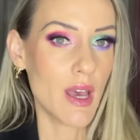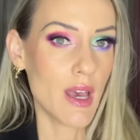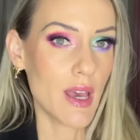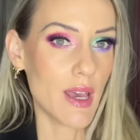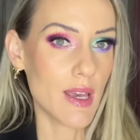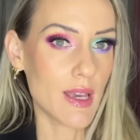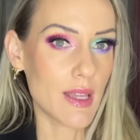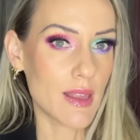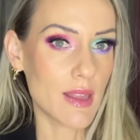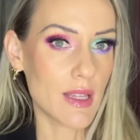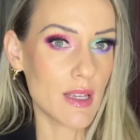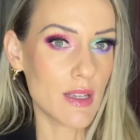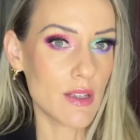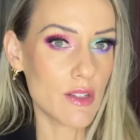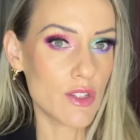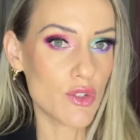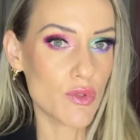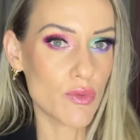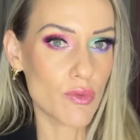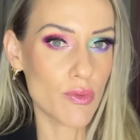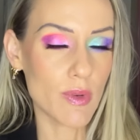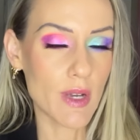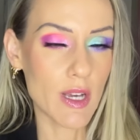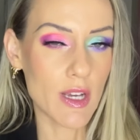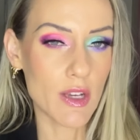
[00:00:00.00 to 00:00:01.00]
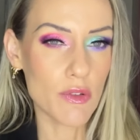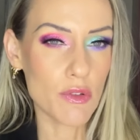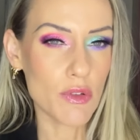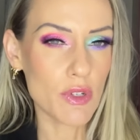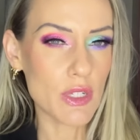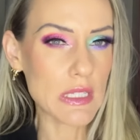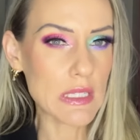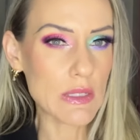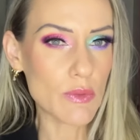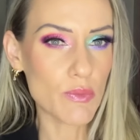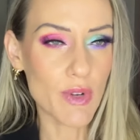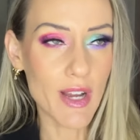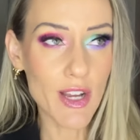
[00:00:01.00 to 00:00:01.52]
I think it's
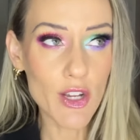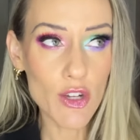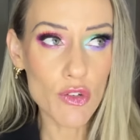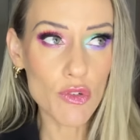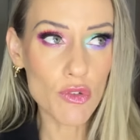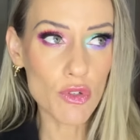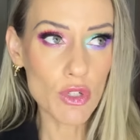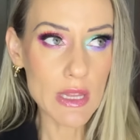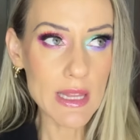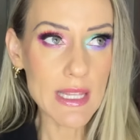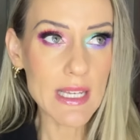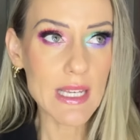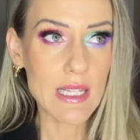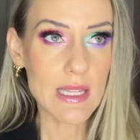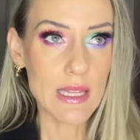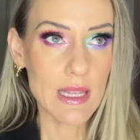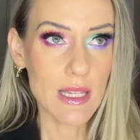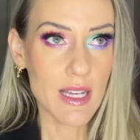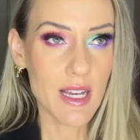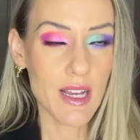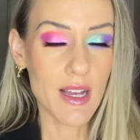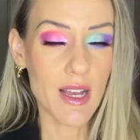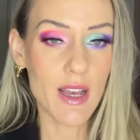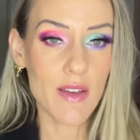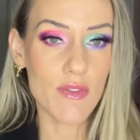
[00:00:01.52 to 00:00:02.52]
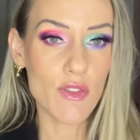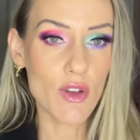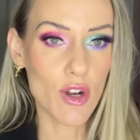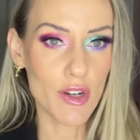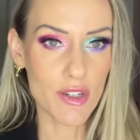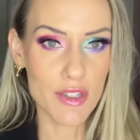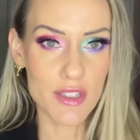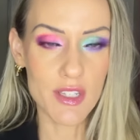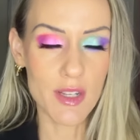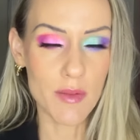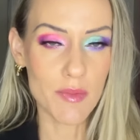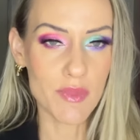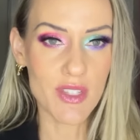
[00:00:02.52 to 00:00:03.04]
regularly, I have a hard
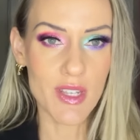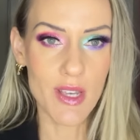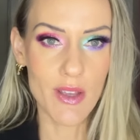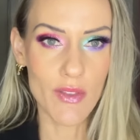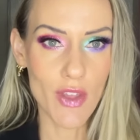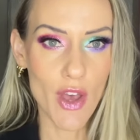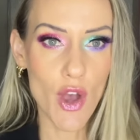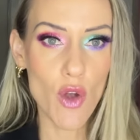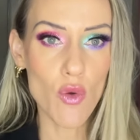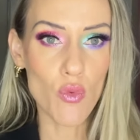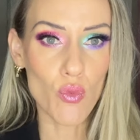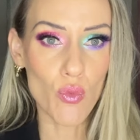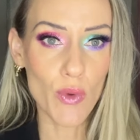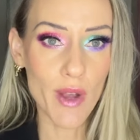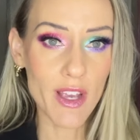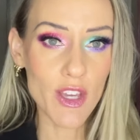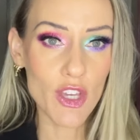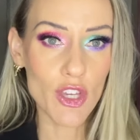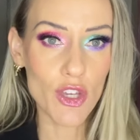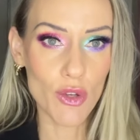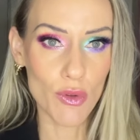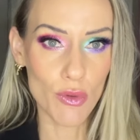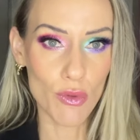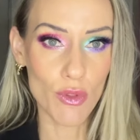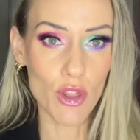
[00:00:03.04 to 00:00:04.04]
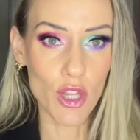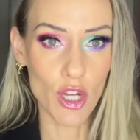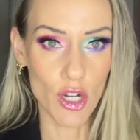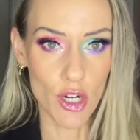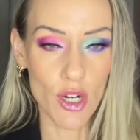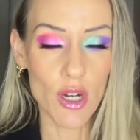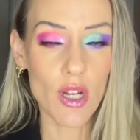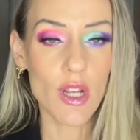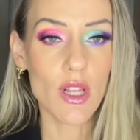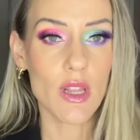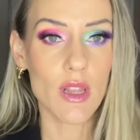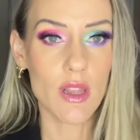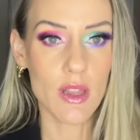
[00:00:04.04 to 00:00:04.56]
time saying that,
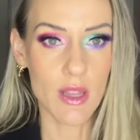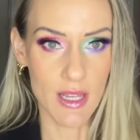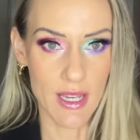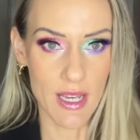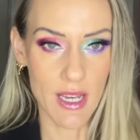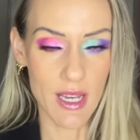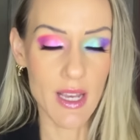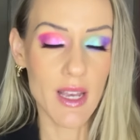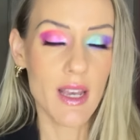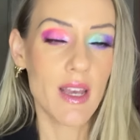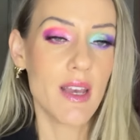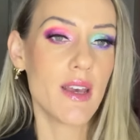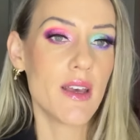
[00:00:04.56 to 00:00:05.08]
regularly